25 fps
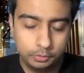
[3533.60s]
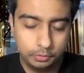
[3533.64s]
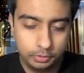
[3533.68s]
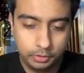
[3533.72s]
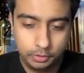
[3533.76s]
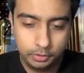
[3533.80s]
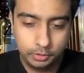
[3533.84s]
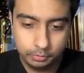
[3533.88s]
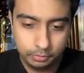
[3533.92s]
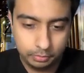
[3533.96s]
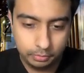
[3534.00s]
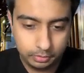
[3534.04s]

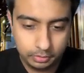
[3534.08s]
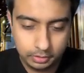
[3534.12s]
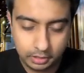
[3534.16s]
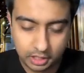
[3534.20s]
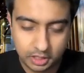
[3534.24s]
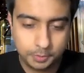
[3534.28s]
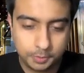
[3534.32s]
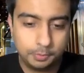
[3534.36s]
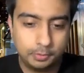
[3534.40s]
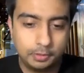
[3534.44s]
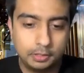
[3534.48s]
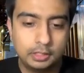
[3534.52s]
you
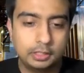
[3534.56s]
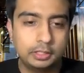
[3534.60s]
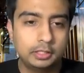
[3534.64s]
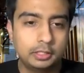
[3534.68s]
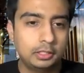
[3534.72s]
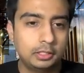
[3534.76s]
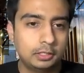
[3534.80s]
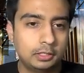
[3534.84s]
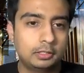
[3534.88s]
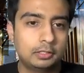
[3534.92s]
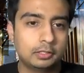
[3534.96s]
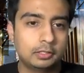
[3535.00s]
desperately
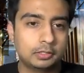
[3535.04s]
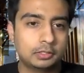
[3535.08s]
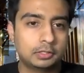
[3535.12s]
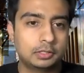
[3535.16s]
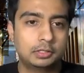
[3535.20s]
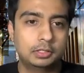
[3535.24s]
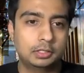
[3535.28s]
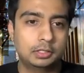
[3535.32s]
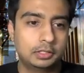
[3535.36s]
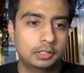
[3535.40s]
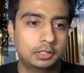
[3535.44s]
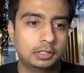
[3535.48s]
need this.
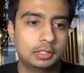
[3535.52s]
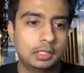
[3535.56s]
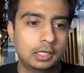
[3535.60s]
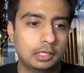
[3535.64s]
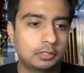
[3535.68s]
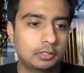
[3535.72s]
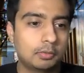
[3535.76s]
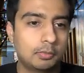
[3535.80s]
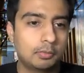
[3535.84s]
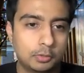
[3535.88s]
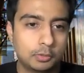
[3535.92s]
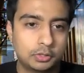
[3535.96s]
This is like
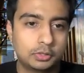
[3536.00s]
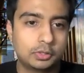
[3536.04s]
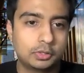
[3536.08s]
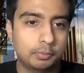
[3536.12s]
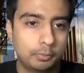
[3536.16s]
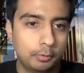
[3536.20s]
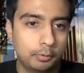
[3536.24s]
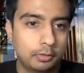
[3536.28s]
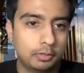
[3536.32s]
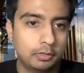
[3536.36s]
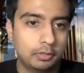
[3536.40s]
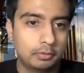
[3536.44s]
the most
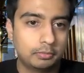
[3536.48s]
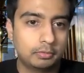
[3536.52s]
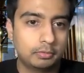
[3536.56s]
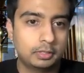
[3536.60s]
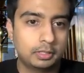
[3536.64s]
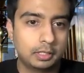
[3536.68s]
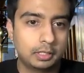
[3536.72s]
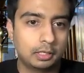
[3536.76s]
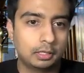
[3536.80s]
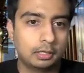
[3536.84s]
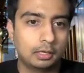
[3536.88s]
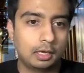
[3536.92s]
important
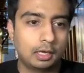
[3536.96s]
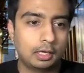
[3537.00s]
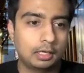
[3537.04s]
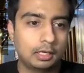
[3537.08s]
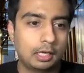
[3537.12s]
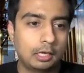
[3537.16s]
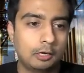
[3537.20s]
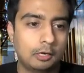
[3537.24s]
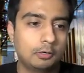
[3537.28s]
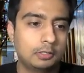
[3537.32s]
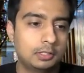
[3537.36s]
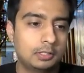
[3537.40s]
thing. I
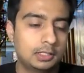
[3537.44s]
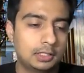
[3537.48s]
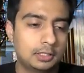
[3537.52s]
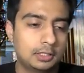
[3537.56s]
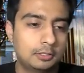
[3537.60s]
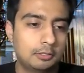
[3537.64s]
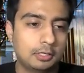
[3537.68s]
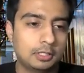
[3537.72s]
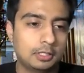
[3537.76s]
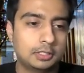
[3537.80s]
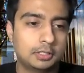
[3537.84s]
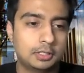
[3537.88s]
cannot
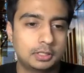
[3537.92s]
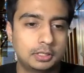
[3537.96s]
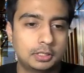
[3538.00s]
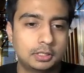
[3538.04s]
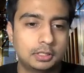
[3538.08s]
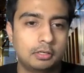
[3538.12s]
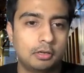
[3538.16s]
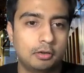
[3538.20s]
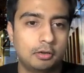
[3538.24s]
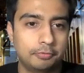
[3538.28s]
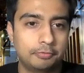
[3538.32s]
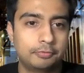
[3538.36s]
stress
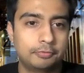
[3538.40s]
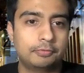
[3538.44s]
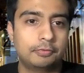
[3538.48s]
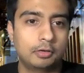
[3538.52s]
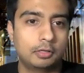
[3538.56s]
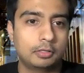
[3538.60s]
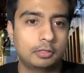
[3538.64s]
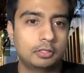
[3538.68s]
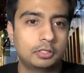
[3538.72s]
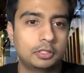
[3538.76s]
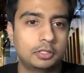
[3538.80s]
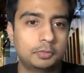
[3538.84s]
enough
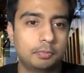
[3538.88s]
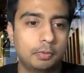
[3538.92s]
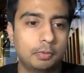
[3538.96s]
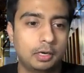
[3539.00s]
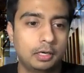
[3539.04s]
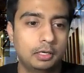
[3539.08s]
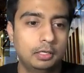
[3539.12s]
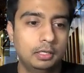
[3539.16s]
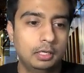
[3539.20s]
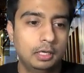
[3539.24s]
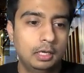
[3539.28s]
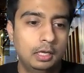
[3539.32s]
on this
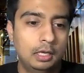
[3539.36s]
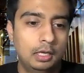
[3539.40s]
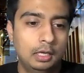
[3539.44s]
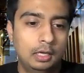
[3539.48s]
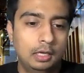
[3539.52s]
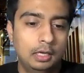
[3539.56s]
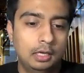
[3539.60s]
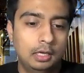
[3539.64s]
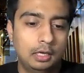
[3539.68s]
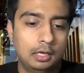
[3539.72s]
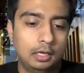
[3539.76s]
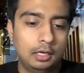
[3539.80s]
part.
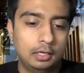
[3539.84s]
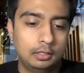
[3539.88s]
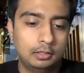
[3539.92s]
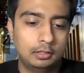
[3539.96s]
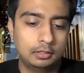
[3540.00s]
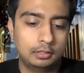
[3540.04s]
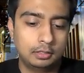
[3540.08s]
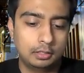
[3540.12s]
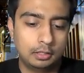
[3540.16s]
And